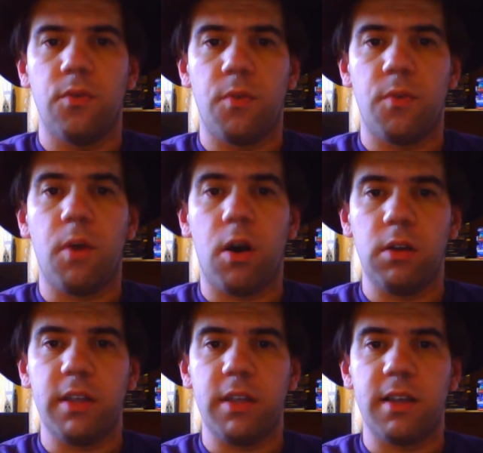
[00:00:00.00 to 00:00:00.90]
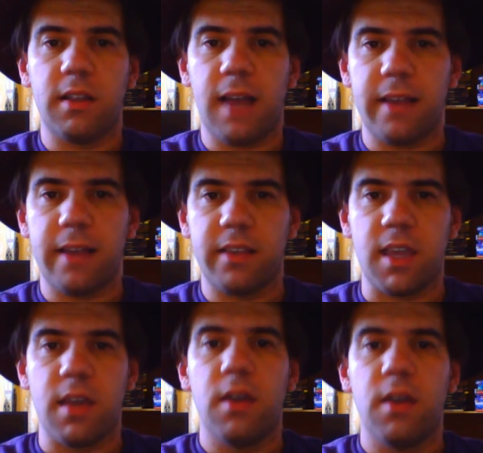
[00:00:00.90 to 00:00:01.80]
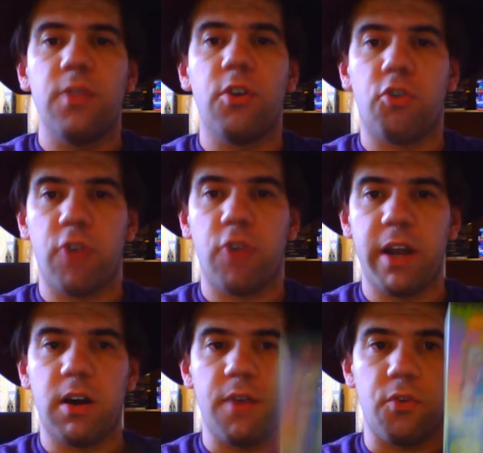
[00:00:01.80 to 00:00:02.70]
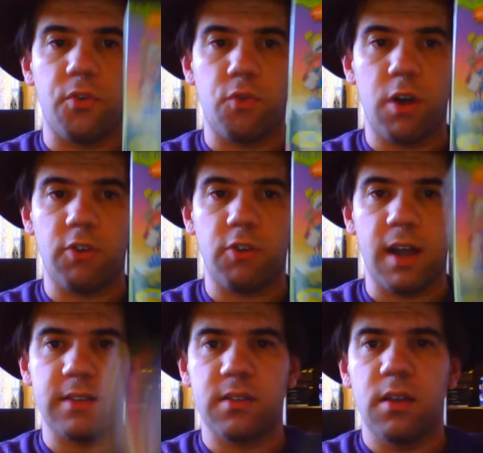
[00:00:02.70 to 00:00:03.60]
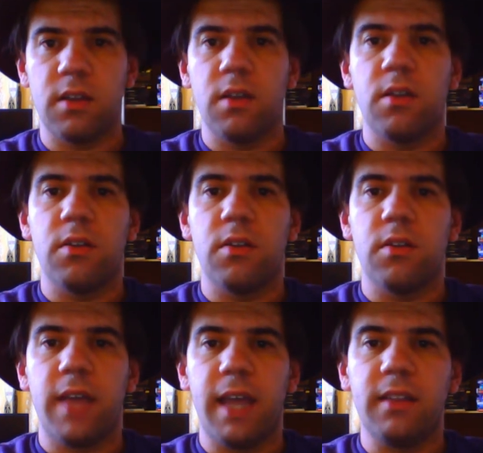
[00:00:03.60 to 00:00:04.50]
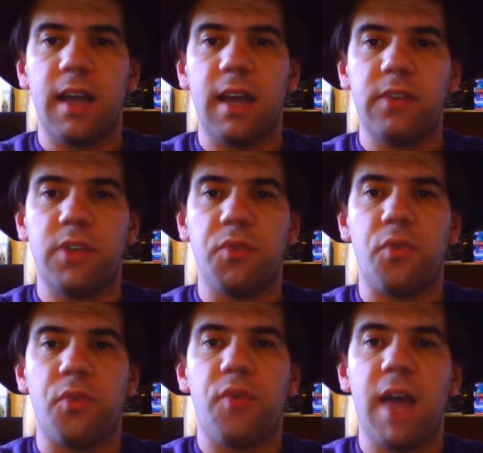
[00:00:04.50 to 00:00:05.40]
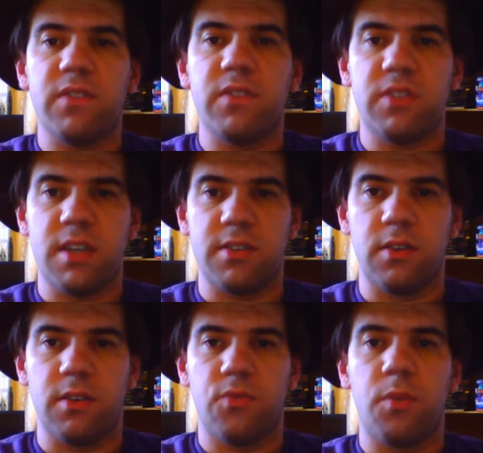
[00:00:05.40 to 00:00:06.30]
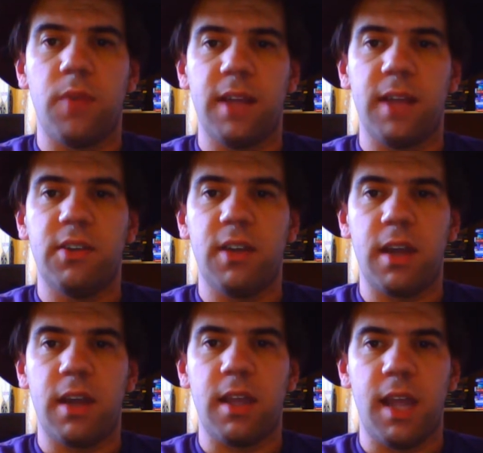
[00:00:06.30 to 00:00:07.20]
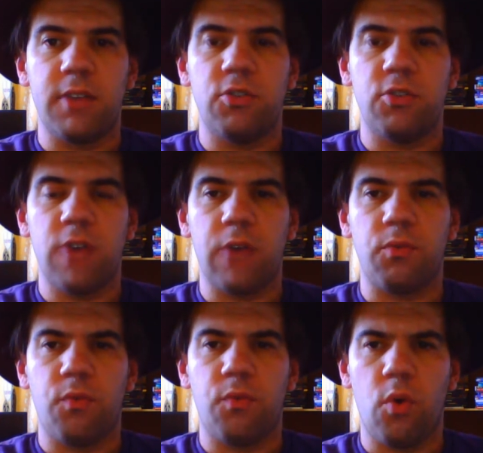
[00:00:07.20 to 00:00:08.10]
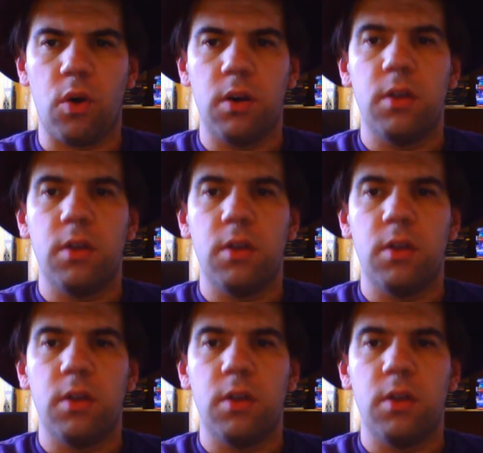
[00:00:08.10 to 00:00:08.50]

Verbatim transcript: From Arlene Klasky, the creator of the Rugrats, and lasting for five seasons from 1998 to 2004,